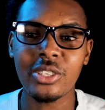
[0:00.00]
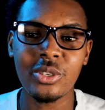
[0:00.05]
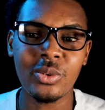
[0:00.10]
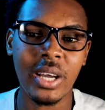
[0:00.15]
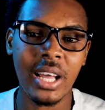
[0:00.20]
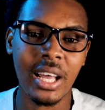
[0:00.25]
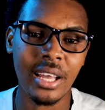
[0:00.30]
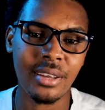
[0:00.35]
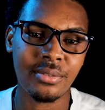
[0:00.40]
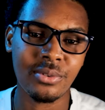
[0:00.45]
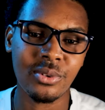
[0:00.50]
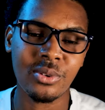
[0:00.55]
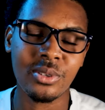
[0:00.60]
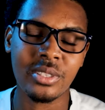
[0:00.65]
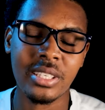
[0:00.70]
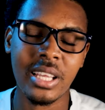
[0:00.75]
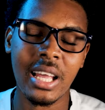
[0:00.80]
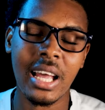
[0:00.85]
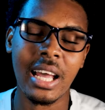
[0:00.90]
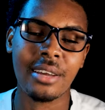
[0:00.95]
new
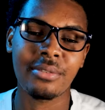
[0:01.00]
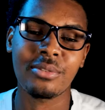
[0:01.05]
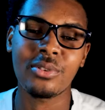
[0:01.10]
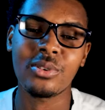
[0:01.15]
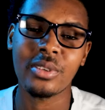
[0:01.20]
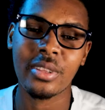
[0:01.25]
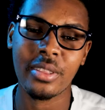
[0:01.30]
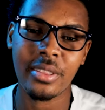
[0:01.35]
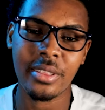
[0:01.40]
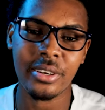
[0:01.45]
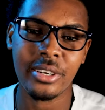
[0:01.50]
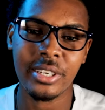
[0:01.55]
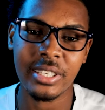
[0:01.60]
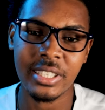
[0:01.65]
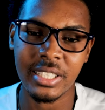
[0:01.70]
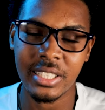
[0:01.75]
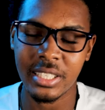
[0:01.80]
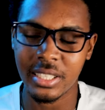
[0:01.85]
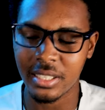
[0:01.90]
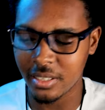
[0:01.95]
iPhones, the iPhone
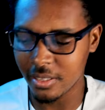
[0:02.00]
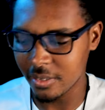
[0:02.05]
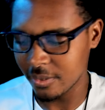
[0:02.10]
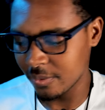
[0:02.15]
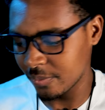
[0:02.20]
13.